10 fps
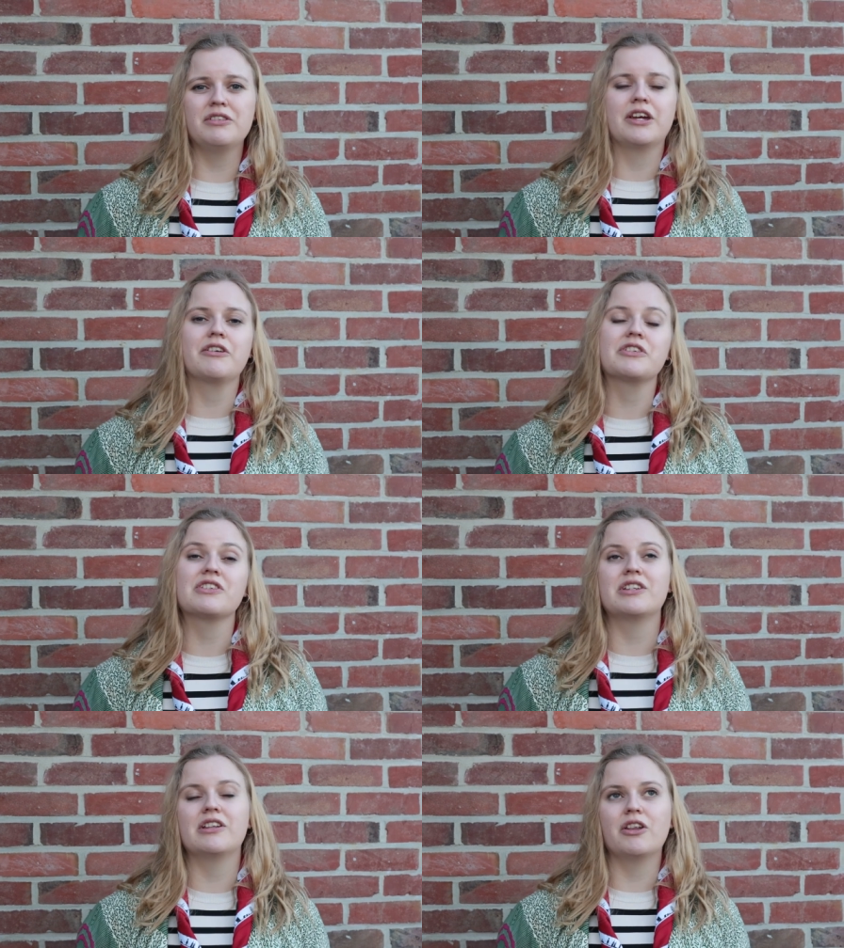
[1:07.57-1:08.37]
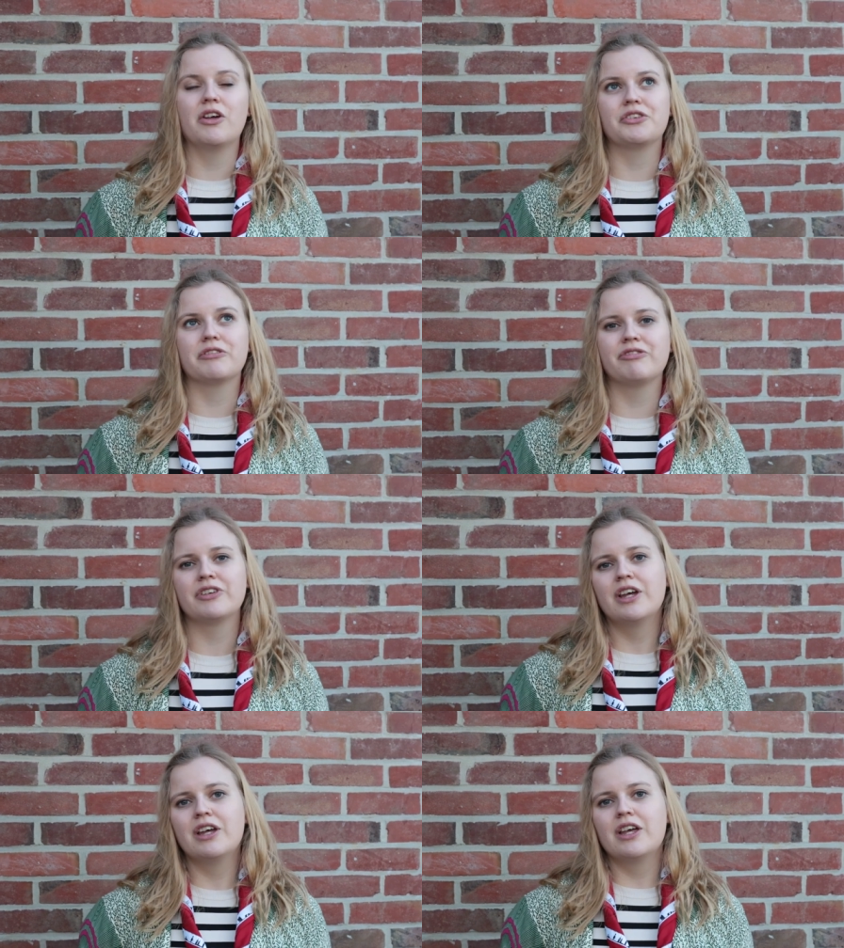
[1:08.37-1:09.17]
There are still a lot of
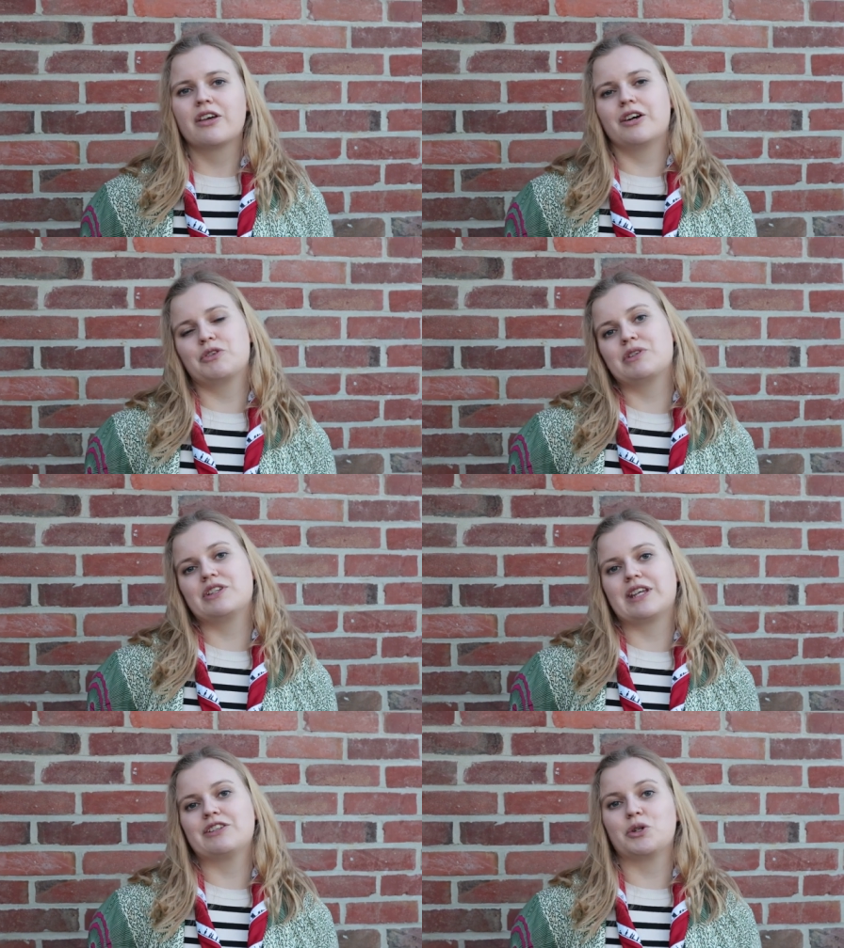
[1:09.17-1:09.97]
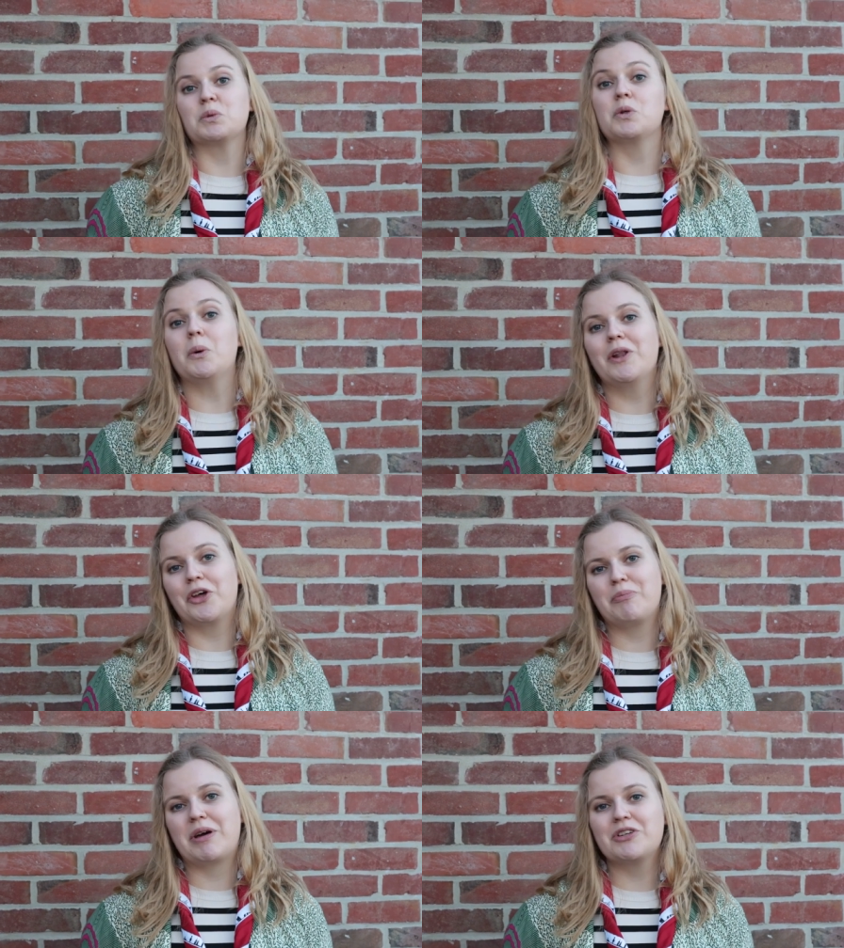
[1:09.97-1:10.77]
countries that don't know a
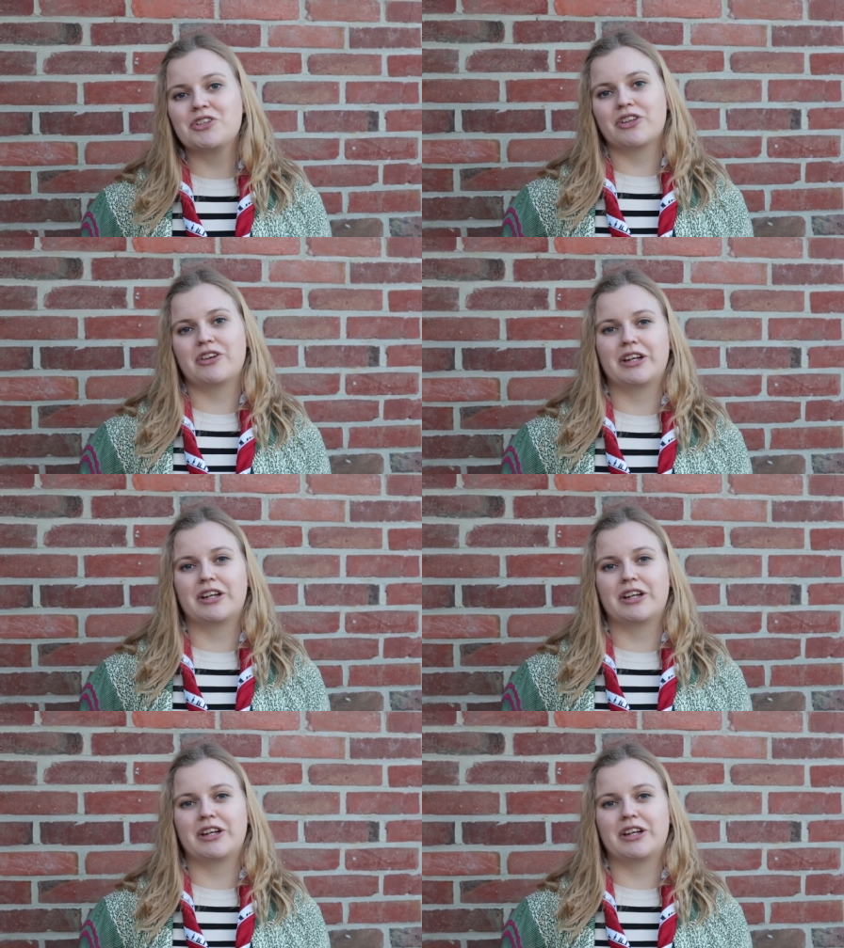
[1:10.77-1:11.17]
lot about each other,